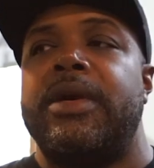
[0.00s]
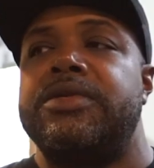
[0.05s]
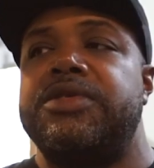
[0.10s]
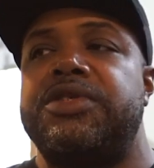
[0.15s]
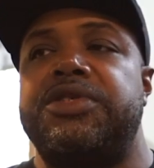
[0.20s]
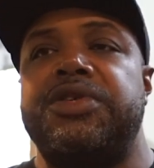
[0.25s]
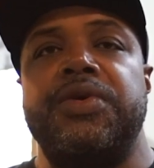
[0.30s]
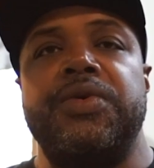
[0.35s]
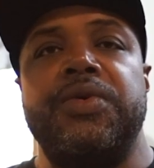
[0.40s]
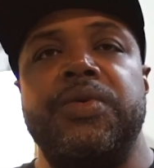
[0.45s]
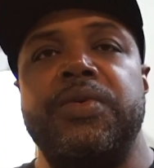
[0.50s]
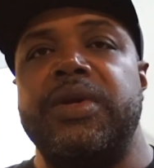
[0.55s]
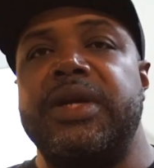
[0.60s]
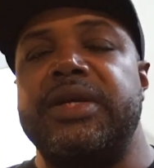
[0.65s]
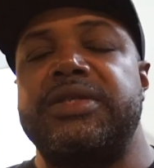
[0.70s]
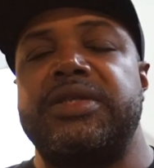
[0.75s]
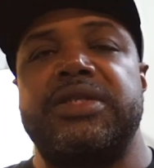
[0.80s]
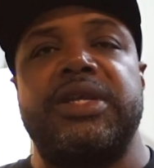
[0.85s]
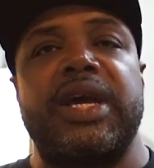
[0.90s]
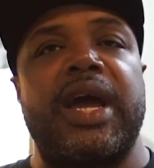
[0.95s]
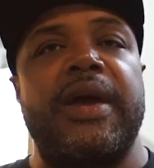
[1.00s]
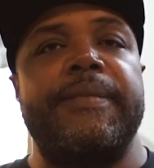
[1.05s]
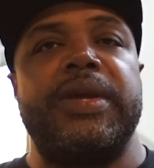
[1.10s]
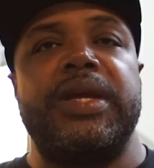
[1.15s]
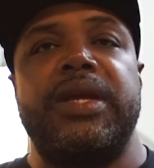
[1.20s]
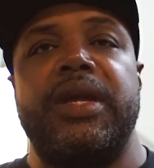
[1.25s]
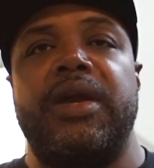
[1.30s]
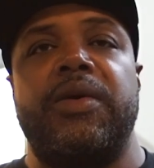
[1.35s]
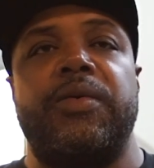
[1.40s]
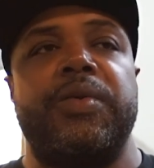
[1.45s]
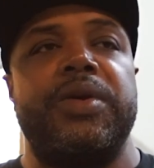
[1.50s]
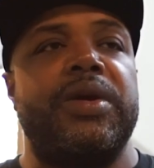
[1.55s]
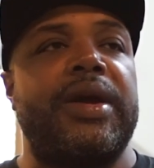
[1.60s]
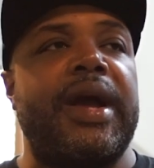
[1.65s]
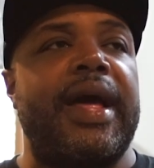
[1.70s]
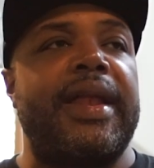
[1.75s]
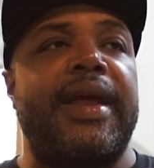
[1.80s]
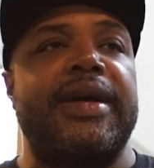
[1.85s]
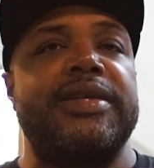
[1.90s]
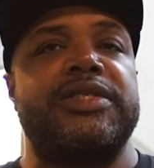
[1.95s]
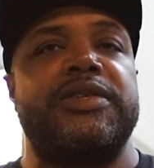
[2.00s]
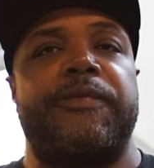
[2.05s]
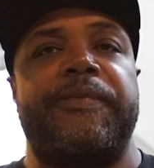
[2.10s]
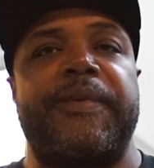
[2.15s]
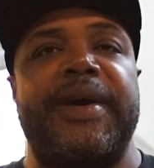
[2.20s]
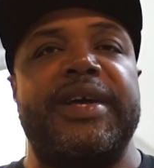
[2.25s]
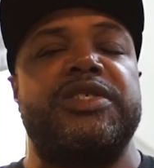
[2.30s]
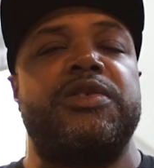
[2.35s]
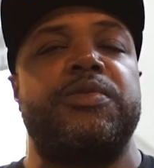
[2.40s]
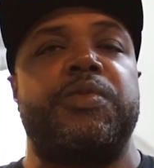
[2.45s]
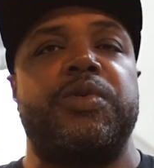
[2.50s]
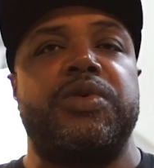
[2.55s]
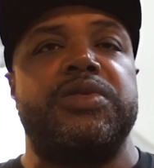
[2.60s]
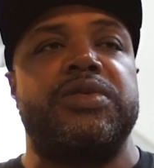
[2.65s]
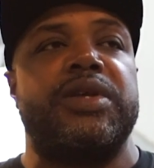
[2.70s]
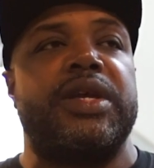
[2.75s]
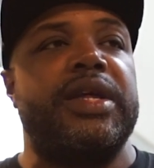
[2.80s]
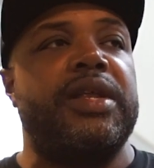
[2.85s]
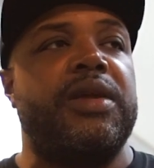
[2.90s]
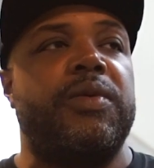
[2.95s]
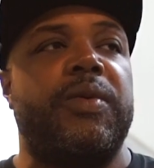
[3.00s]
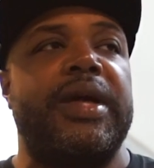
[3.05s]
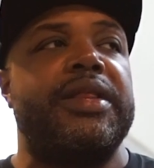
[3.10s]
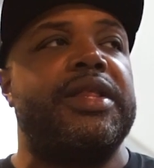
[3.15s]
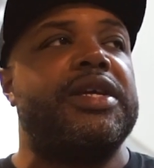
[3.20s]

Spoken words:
June is a time of year where you got lots of festivals anyway.